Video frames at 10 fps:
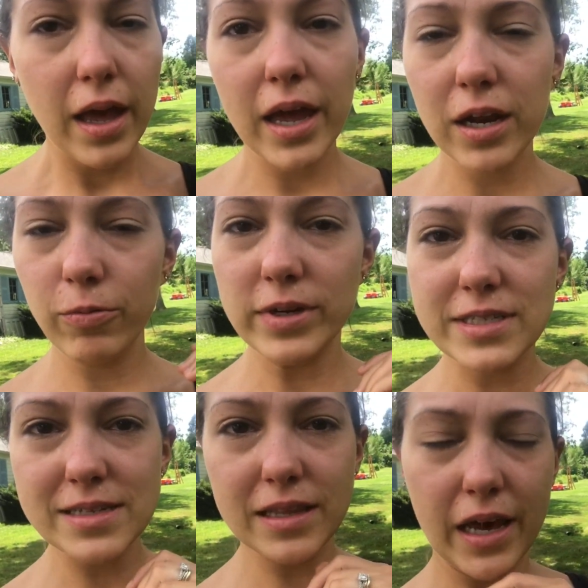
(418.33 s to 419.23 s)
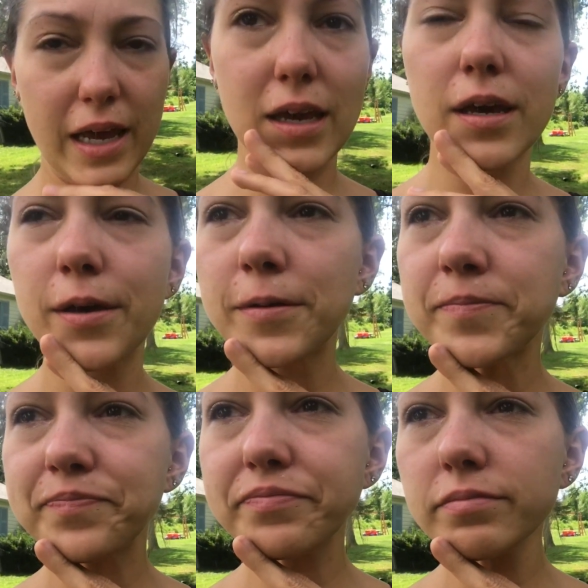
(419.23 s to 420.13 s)
And it wasn't like
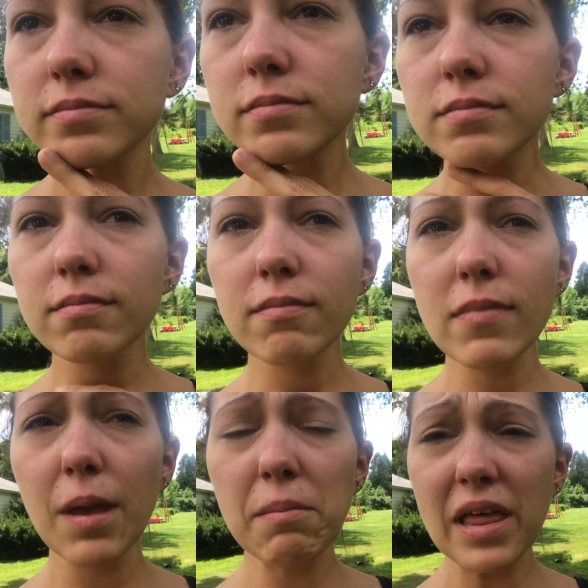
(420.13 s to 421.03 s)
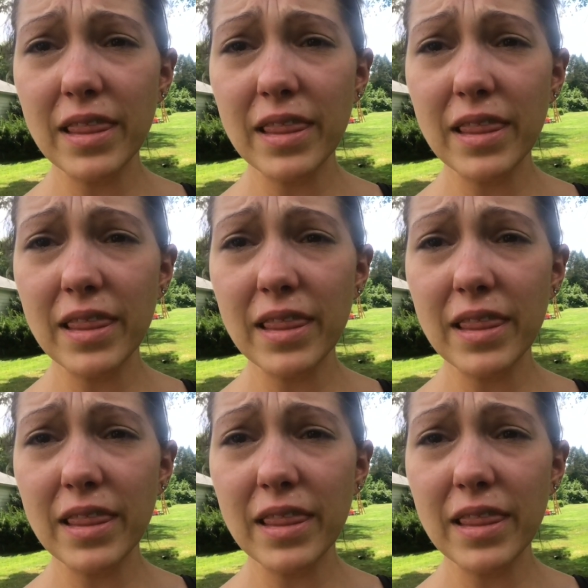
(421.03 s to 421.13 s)
my